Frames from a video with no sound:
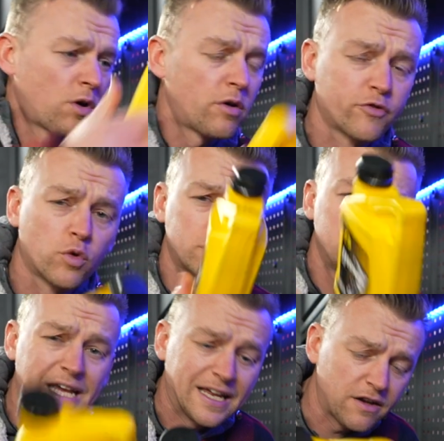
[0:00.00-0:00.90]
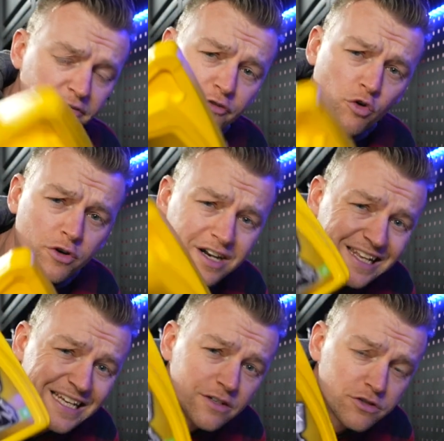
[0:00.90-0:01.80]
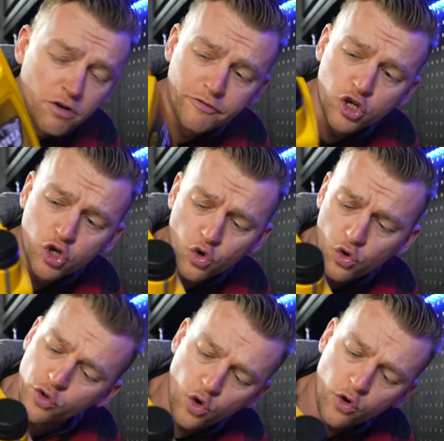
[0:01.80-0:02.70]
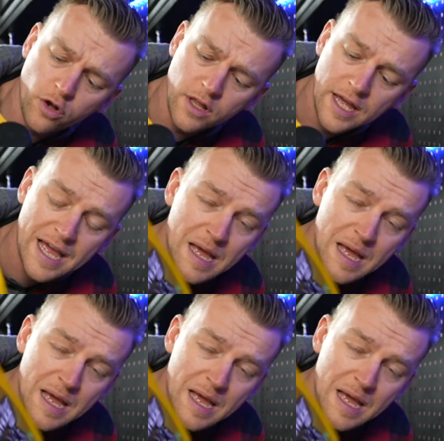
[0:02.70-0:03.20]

Of course, we got 4 liters of chrome oil,